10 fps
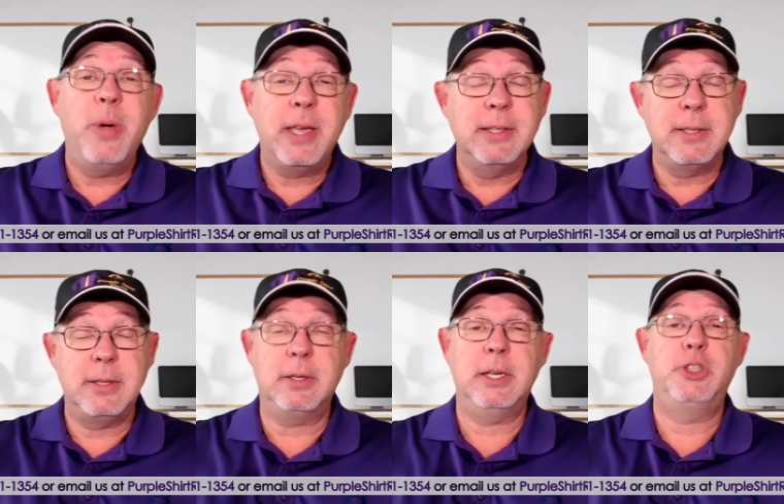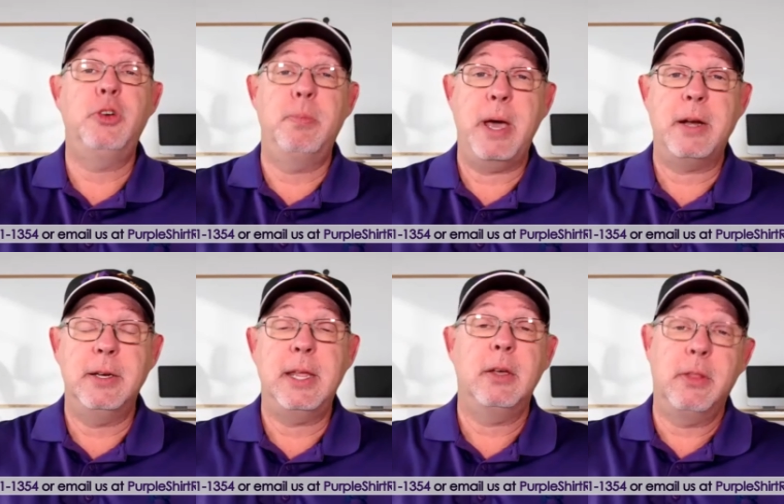we can still get you a
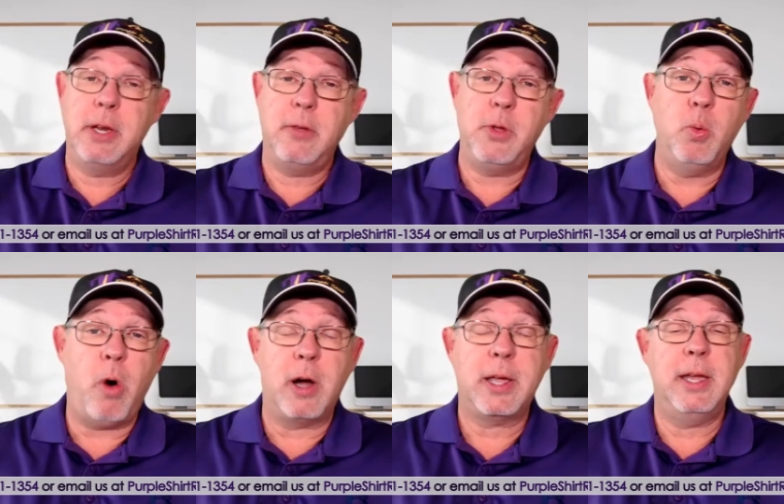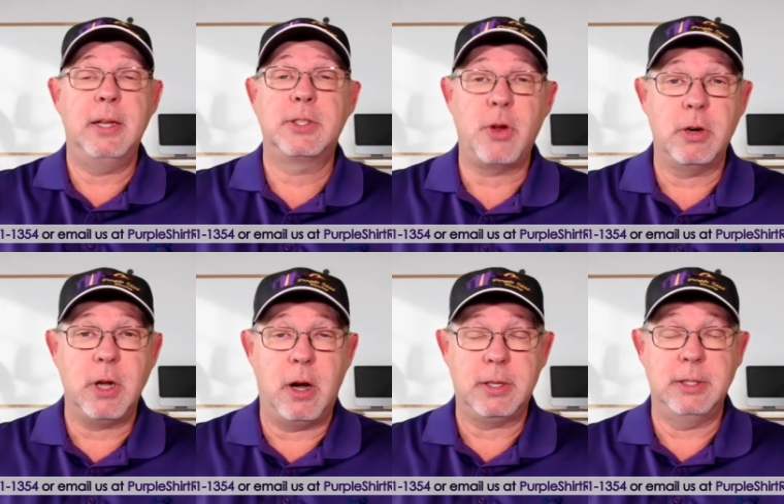better deal than if you walk in and
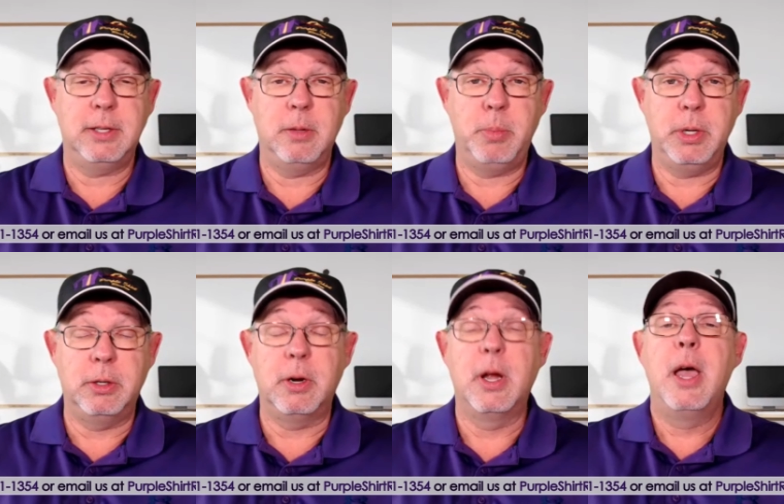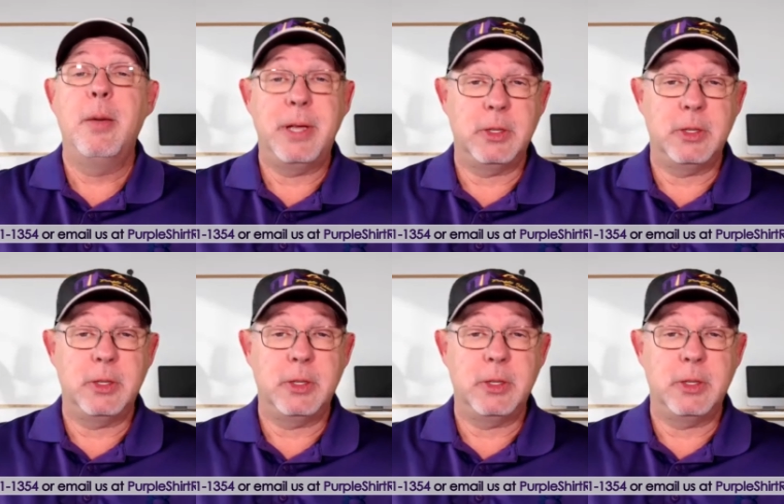start talking to the builder